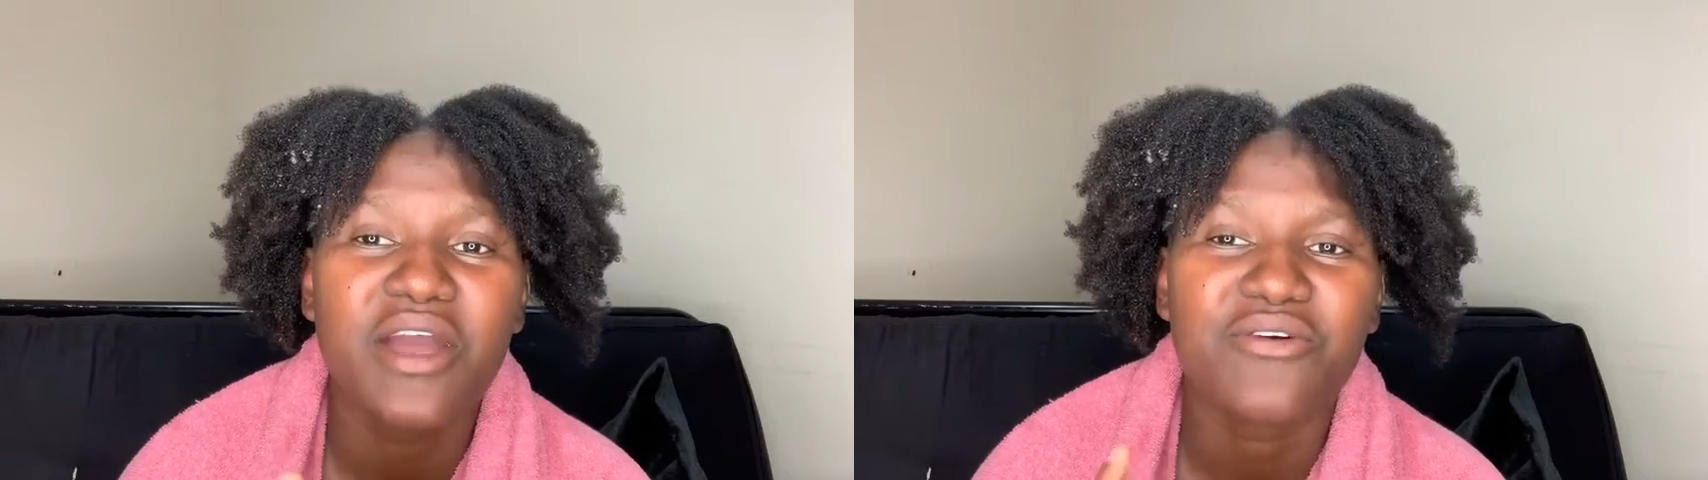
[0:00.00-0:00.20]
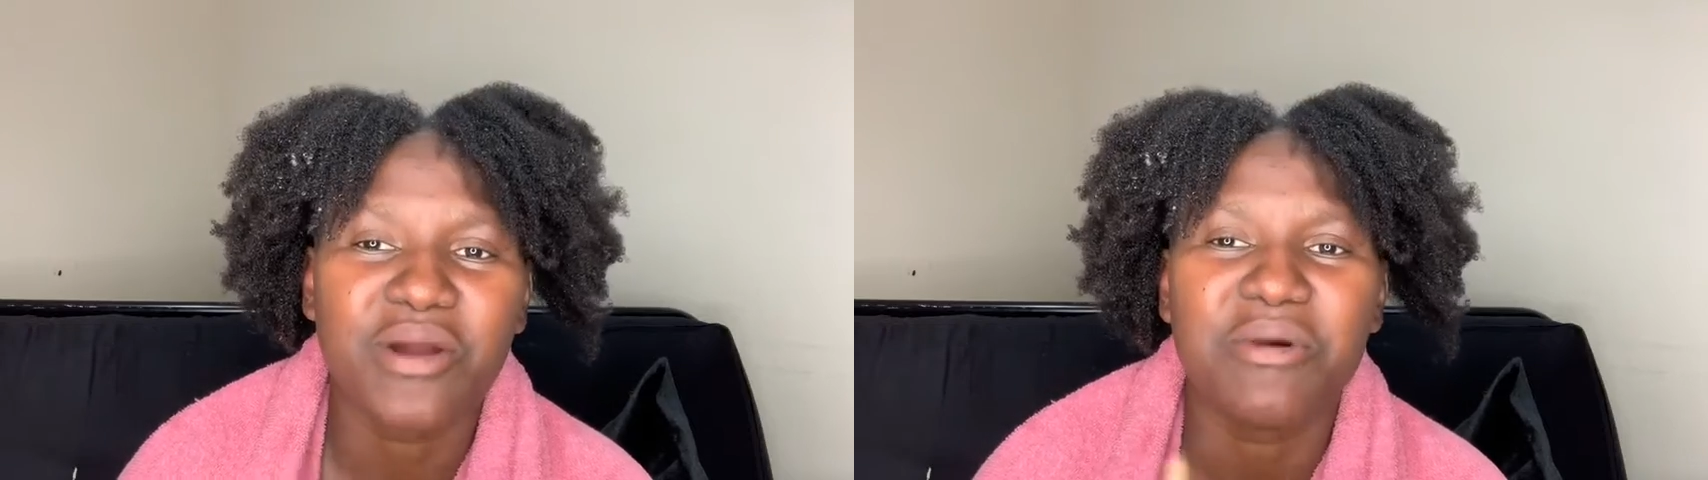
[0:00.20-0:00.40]

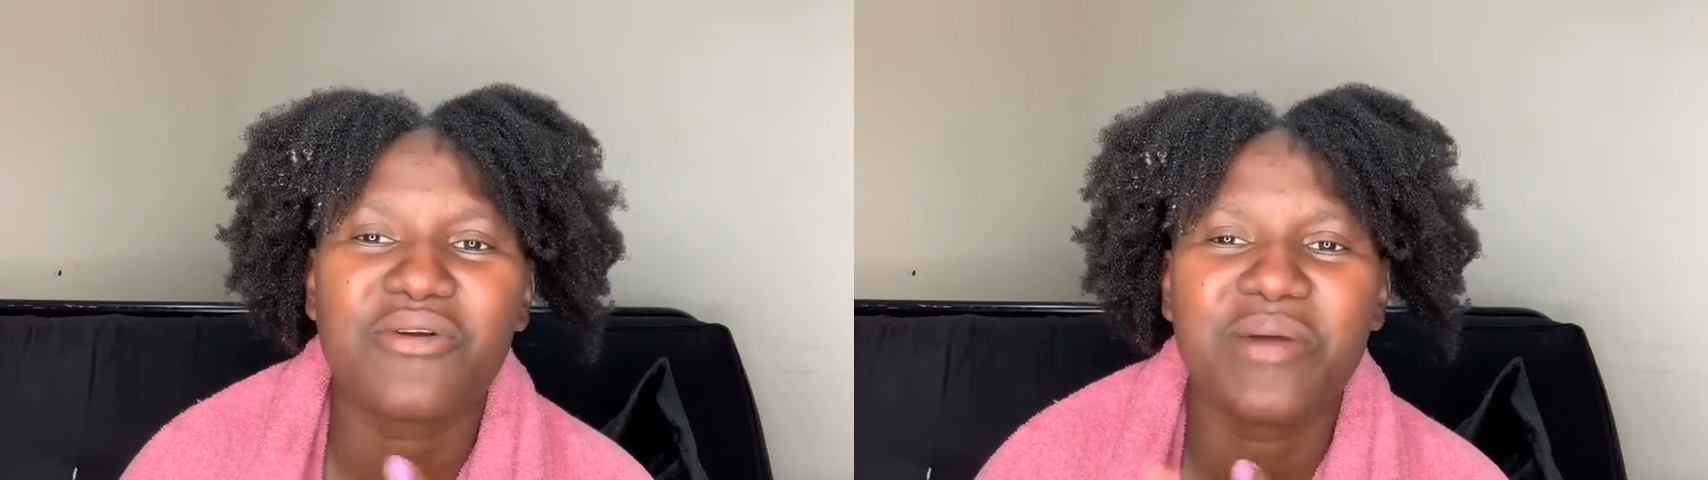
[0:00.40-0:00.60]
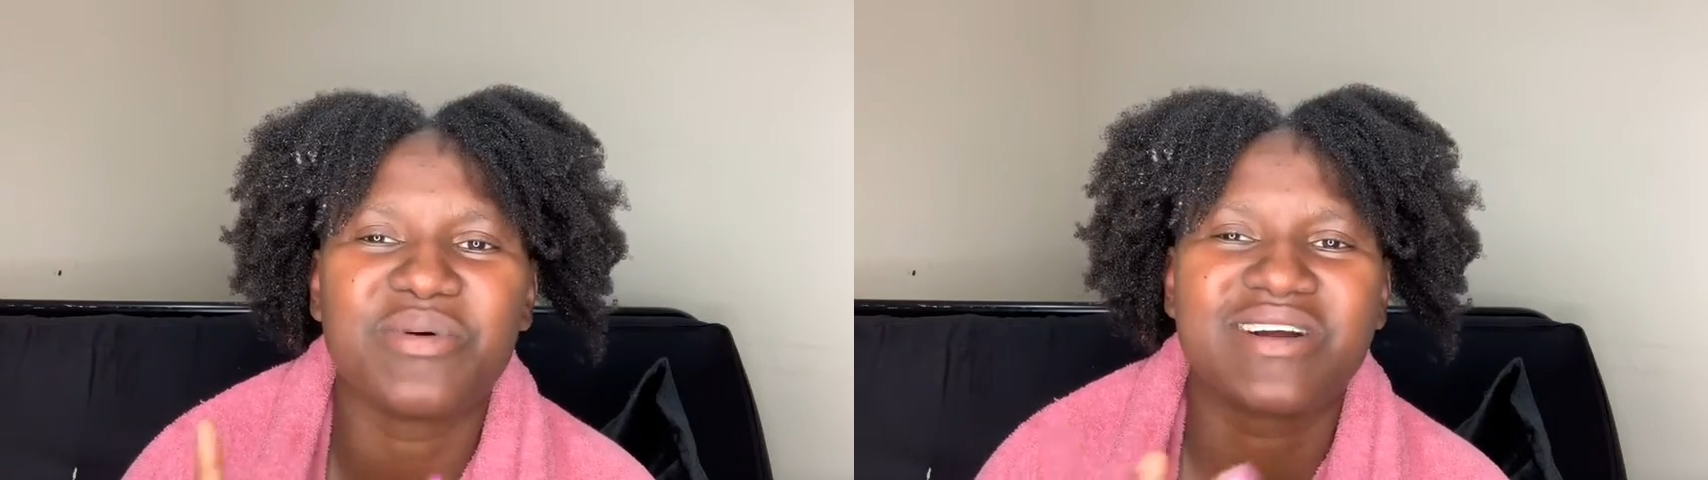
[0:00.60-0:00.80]
grandma,
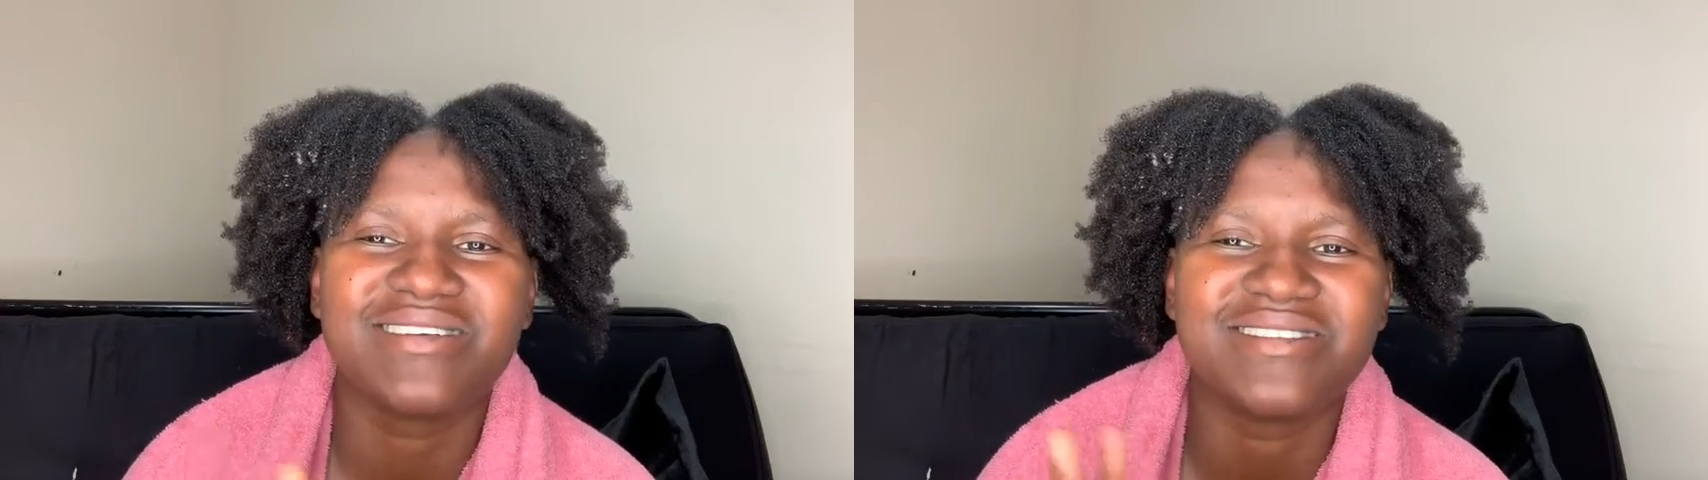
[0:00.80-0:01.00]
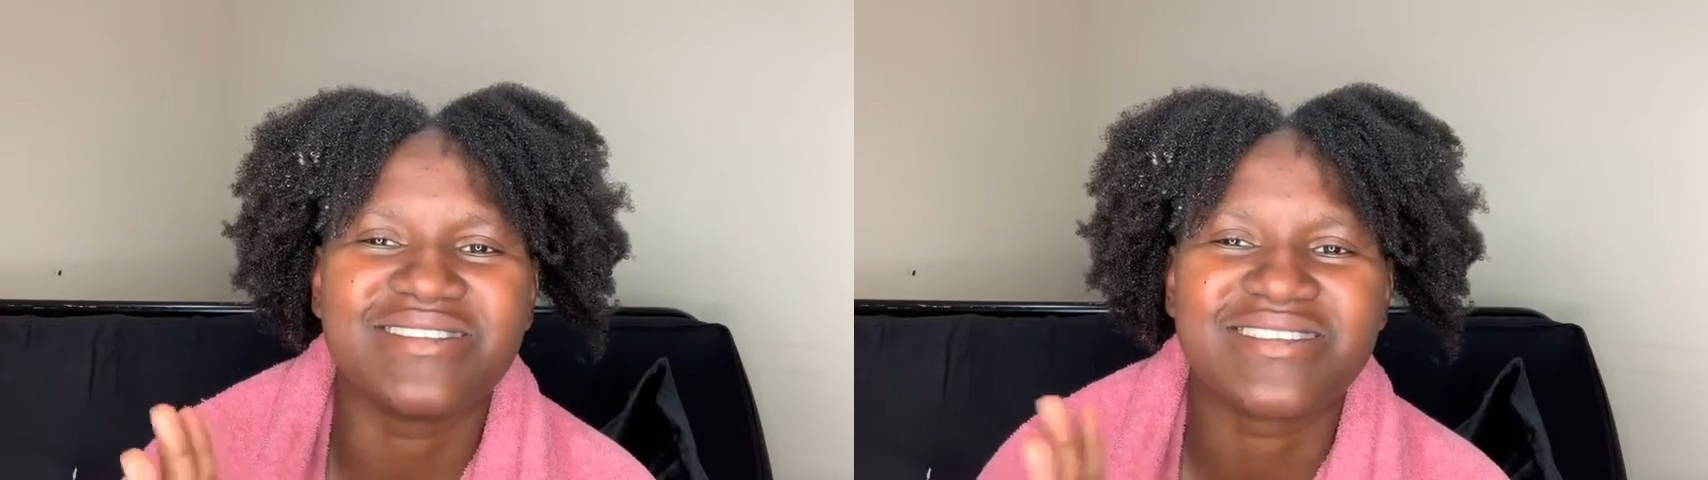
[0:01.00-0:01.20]
grandpa,
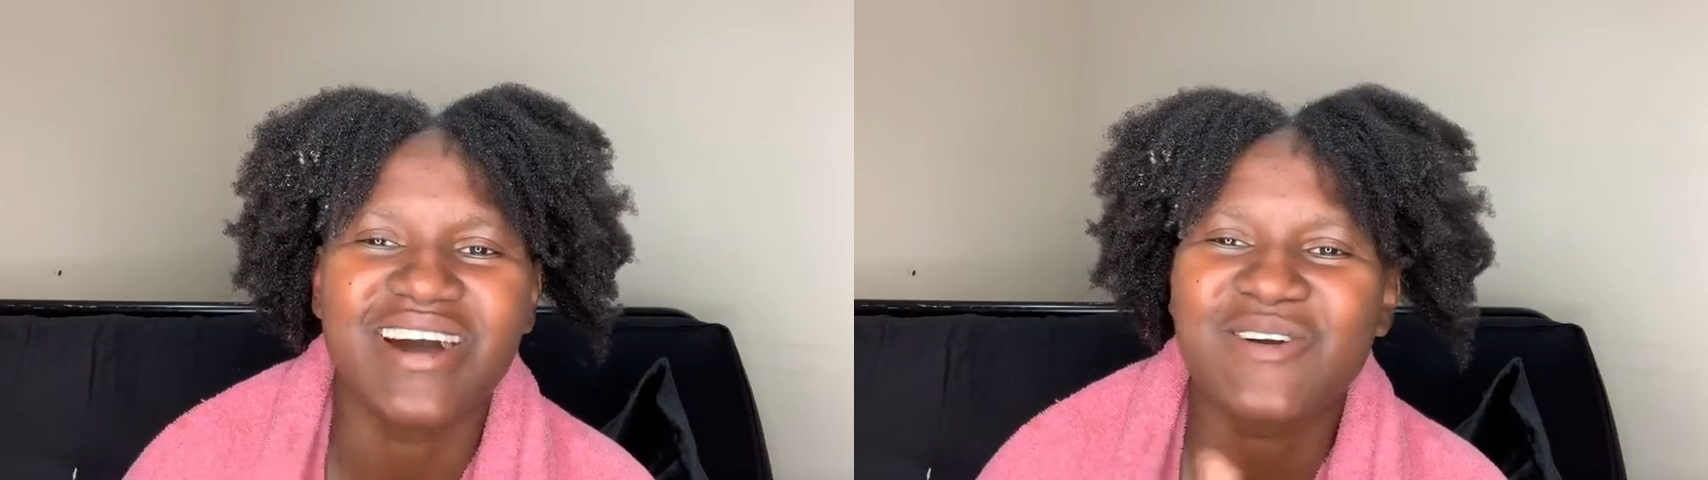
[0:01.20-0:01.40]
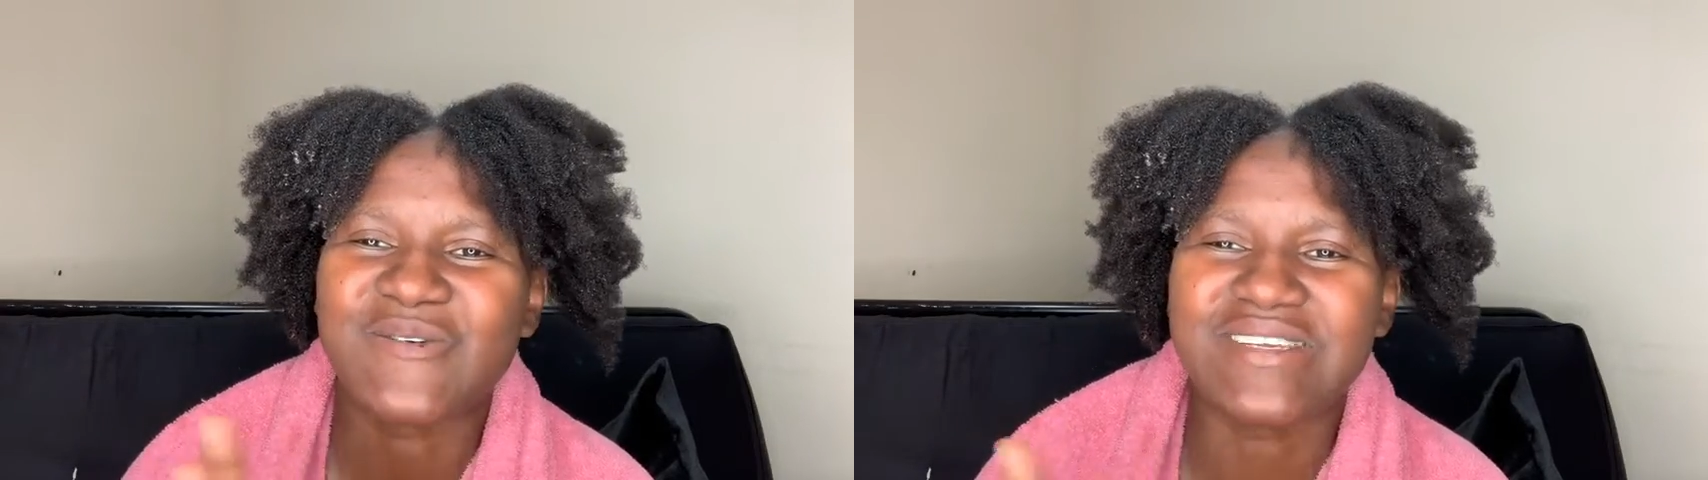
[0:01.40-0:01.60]
cousins,
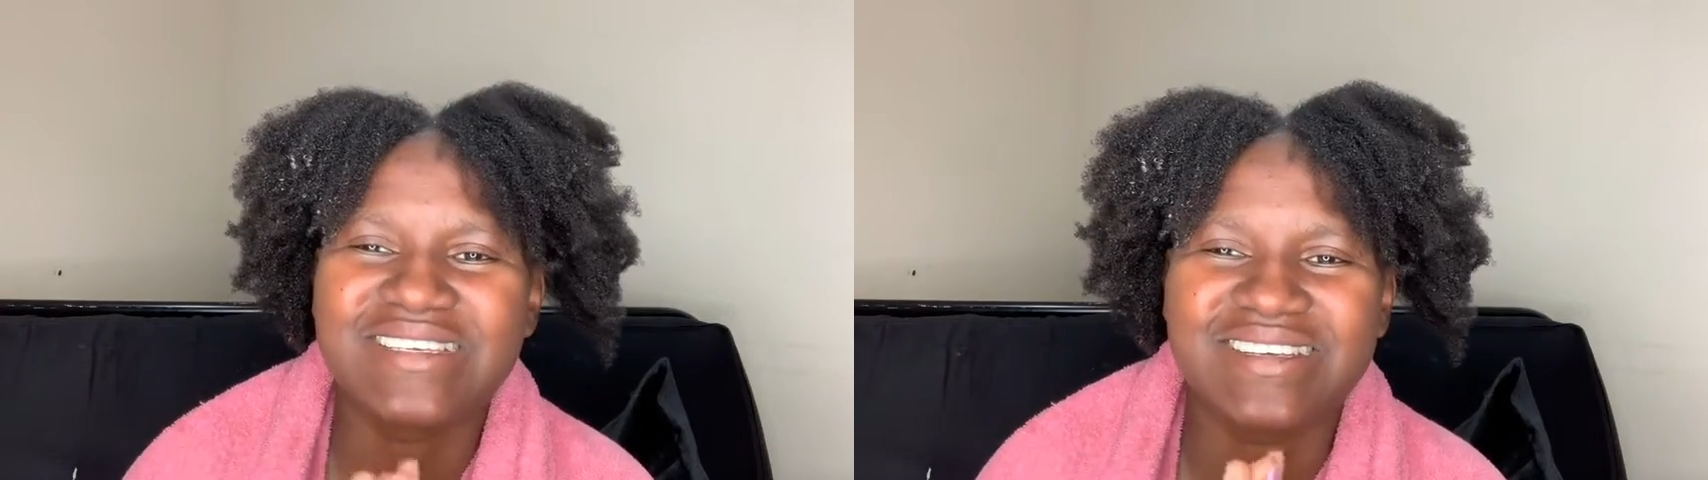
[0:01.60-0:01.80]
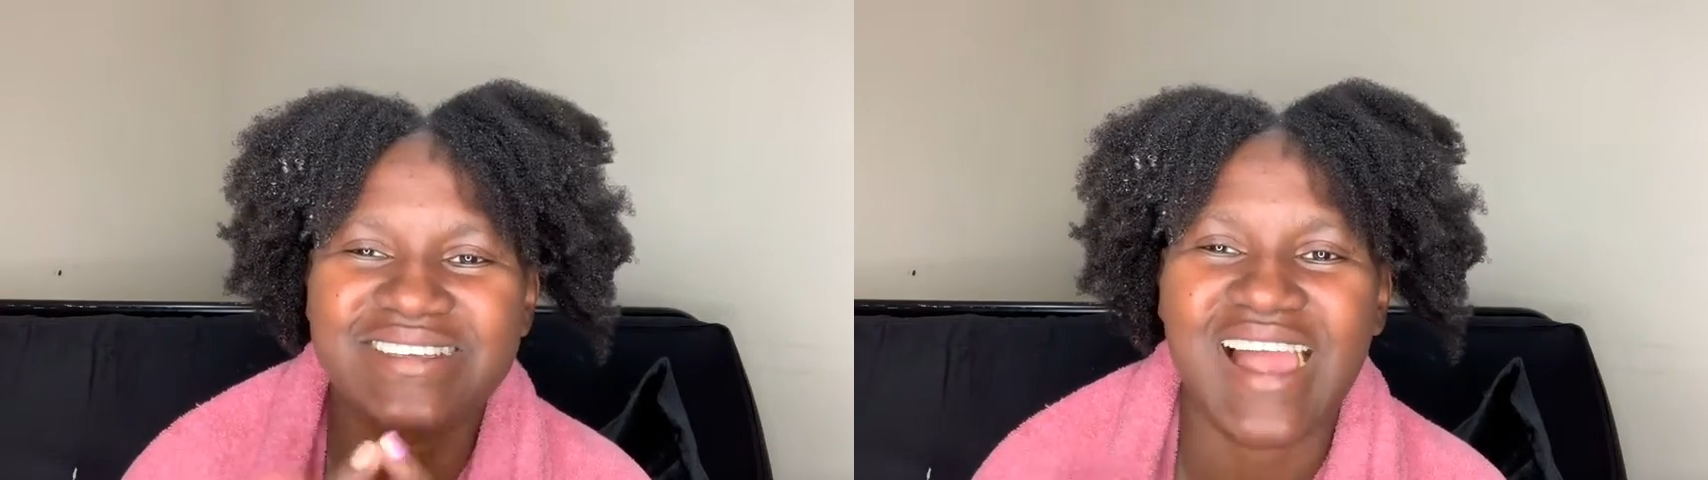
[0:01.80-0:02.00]
uncle,
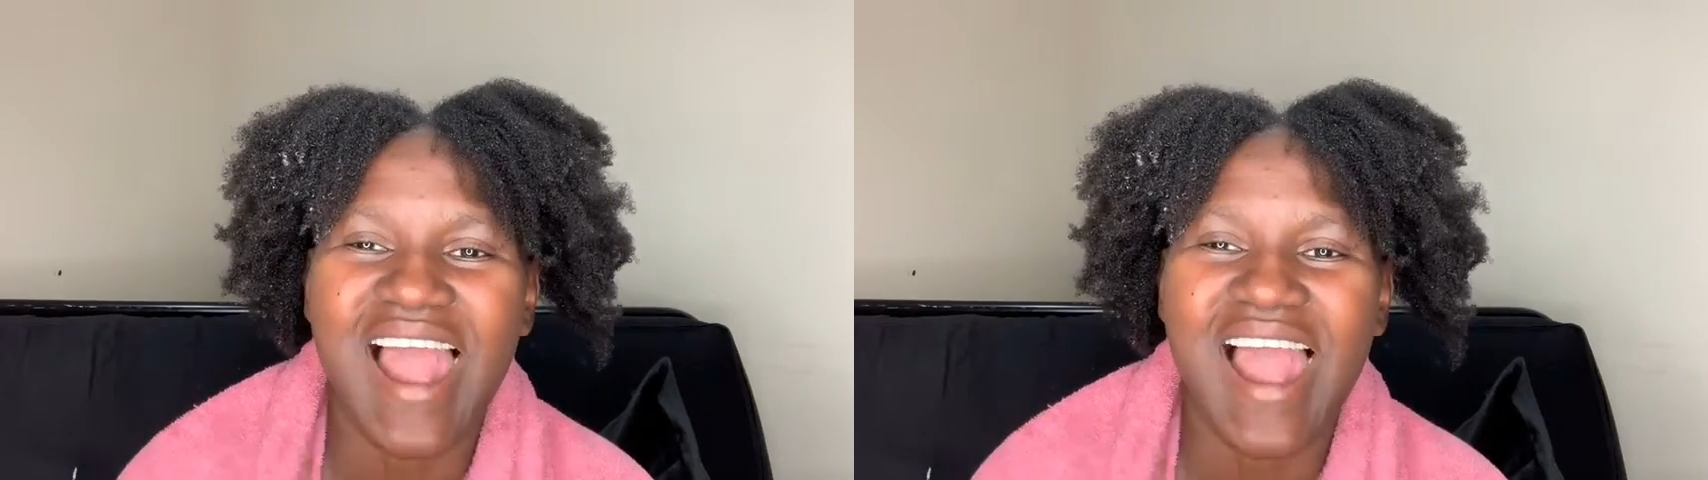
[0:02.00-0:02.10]
nieces,